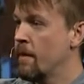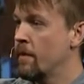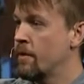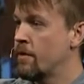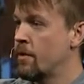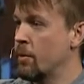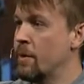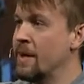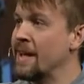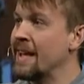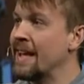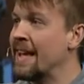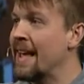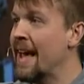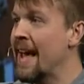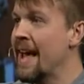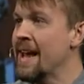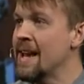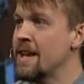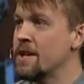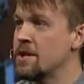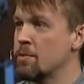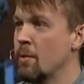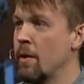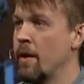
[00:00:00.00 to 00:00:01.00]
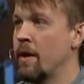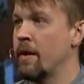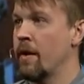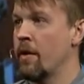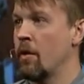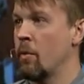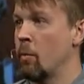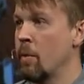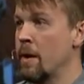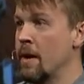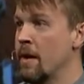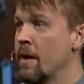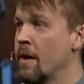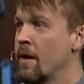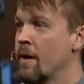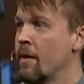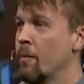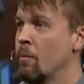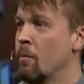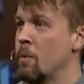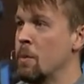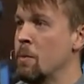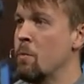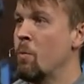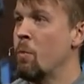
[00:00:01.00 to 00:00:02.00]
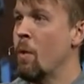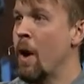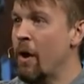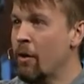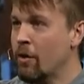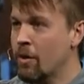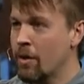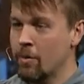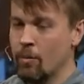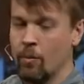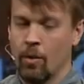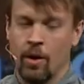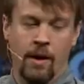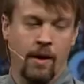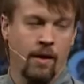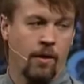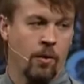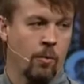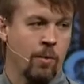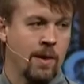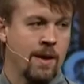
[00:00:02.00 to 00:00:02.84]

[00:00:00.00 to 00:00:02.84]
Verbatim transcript: So we engage one another, we, we welcome one another,